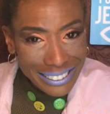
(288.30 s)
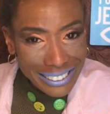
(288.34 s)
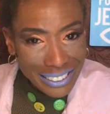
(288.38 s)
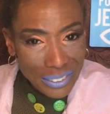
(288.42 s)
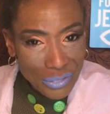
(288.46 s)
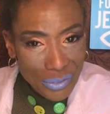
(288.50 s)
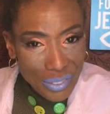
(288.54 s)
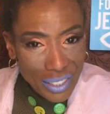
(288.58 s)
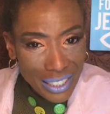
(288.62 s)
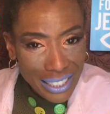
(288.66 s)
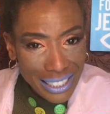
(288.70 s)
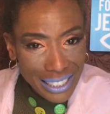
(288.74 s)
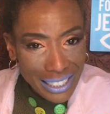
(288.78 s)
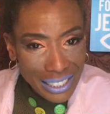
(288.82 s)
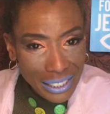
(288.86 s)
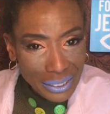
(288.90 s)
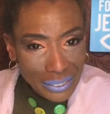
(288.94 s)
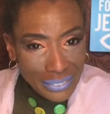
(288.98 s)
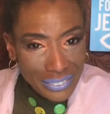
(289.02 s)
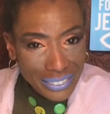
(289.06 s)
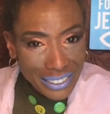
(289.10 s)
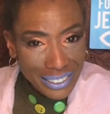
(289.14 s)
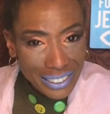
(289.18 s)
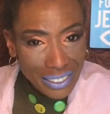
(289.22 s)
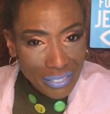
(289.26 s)
this
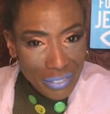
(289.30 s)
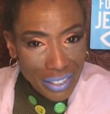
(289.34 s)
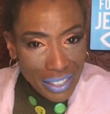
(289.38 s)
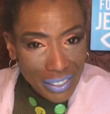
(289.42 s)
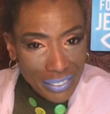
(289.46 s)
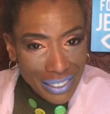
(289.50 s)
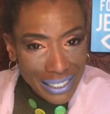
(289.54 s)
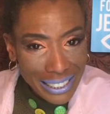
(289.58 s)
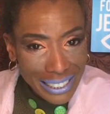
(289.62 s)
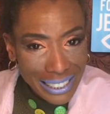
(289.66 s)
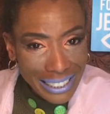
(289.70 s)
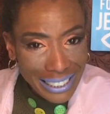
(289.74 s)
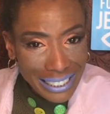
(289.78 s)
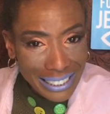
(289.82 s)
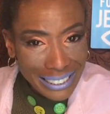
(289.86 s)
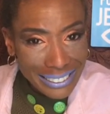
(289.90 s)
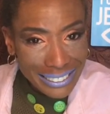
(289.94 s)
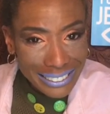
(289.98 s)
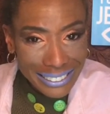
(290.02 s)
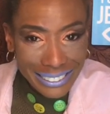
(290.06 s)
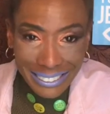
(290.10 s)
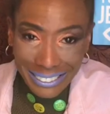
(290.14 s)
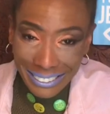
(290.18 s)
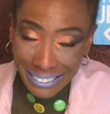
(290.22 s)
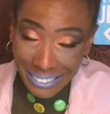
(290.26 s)
video to the very
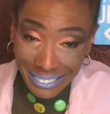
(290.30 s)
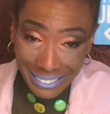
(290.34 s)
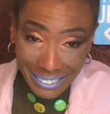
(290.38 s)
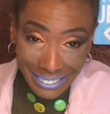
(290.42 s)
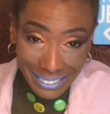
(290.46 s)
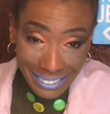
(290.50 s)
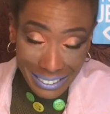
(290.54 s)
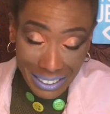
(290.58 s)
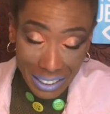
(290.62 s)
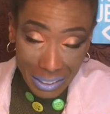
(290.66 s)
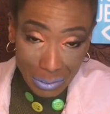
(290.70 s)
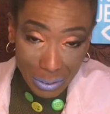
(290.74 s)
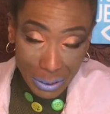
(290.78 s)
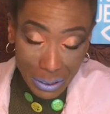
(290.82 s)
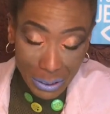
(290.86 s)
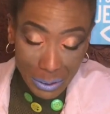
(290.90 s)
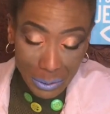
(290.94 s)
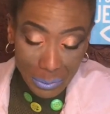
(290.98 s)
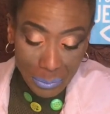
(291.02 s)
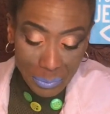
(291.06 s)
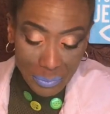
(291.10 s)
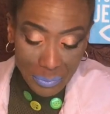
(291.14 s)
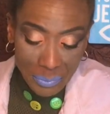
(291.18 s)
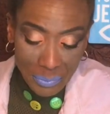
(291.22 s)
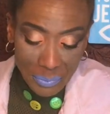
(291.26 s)
end. Jesus loves
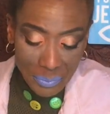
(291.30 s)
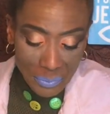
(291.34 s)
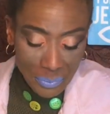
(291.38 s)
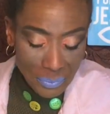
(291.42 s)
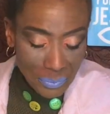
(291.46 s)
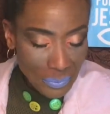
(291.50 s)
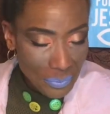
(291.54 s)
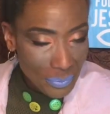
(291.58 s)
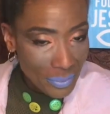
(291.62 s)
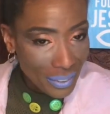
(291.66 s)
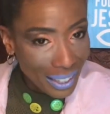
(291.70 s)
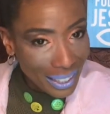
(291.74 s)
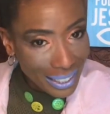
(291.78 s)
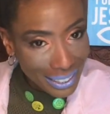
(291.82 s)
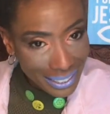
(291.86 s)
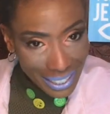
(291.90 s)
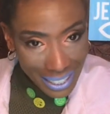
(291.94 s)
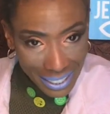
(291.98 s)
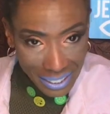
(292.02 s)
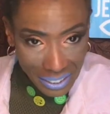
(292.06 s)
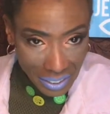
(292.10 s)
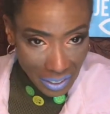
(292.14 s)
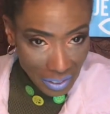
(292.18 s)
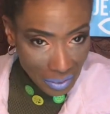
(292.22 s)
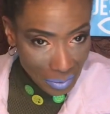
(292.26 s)
you. And
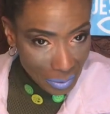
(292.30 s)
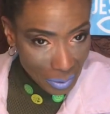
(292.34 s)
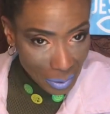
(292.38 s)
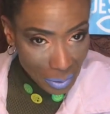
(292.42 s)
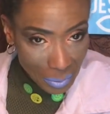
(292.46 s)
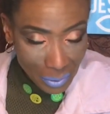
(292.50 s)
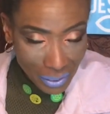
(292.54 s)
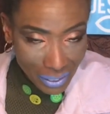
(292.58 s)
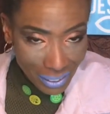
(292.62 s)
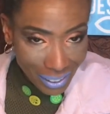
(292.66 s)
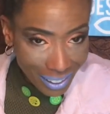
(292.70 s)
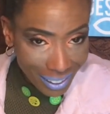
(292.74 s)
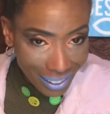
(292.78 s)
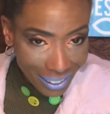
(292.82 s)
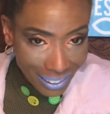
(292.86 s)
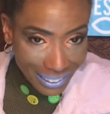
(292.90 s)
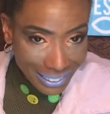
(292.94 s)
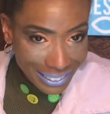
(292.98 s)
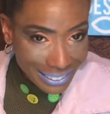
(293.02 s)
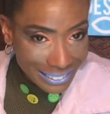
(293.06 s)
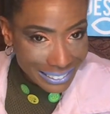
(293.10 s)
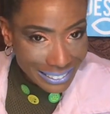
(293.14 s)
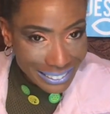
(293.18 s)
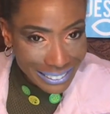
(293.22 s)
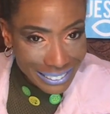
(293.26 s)
I love you with
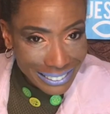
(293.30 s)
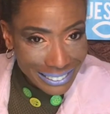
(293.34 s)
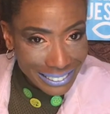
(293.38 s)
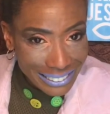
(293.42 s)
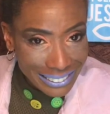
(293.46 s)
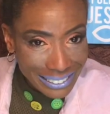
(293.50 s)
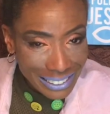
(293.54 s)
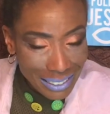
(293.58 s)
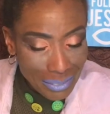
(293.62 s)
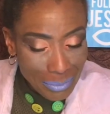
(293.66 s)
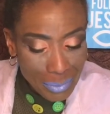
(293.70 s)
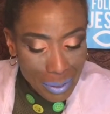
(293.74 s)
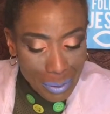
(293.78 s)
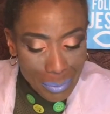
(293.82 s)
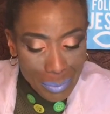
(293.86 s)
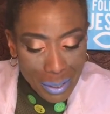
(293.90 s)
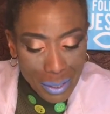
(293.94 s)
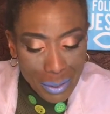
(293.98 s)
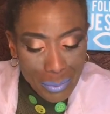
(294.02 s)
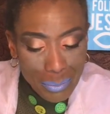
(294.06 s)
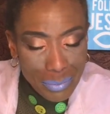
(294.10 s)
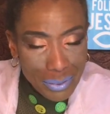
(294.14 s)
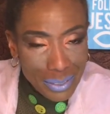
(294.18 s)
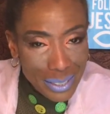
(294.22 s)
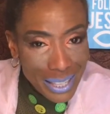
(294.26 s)
all the Jesus in me.
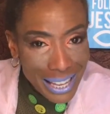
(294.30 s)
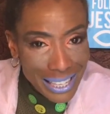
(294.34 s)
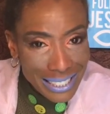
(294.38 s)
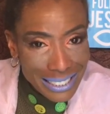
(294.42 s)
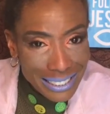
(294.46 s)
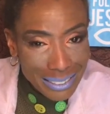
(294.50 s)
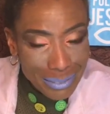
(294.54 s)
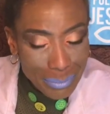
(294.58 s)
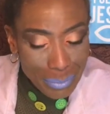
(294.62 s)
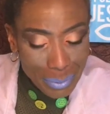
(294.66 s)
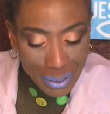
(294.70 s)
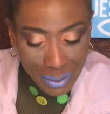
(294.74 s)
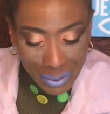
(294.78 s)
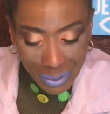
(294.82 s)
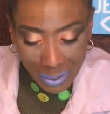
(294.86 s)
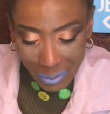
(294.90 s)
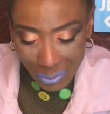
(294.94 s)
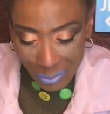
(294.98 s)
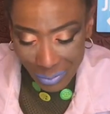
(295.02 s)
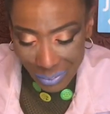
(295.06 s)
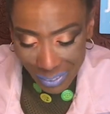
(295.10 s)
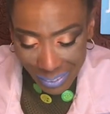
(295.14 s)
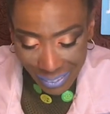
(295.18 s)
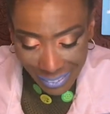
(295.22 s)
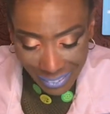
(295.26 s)
Be blessed,
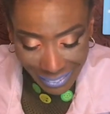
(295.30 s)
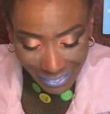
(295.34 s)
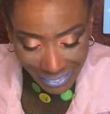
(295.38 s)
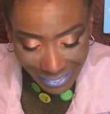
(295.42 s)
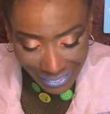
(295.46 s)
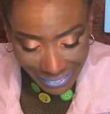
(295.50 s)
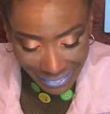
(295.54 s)
beautiful.